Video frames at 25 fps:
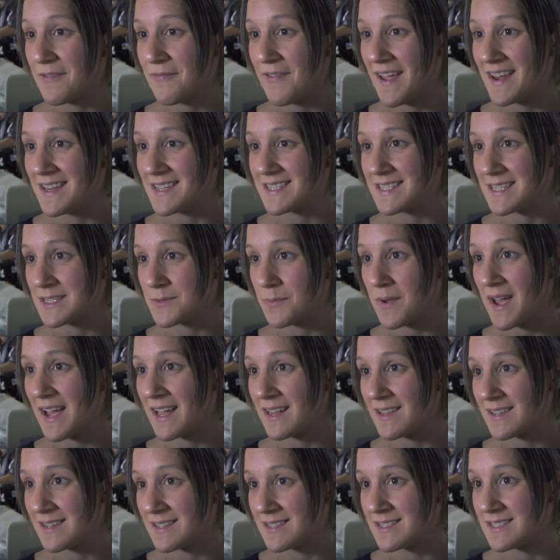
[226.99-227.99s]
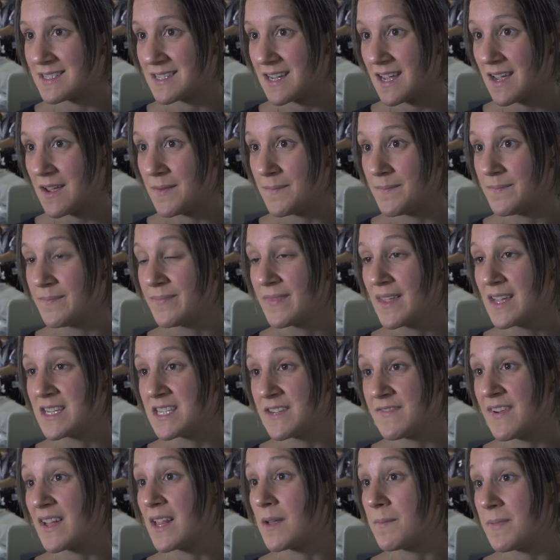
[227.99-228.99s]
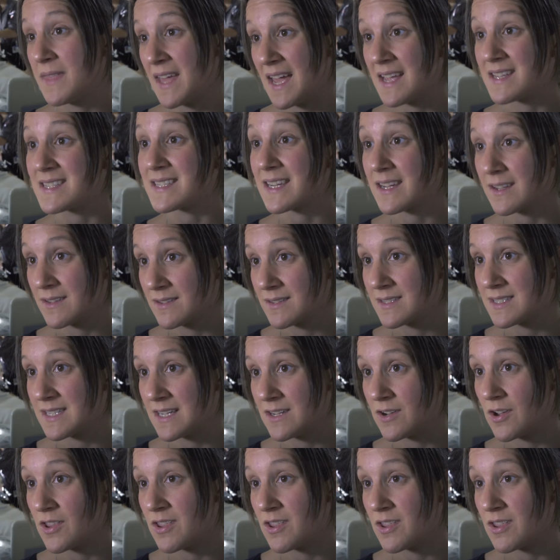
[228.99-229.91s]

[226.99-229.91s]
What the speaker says: of the fence as well and develop their skills in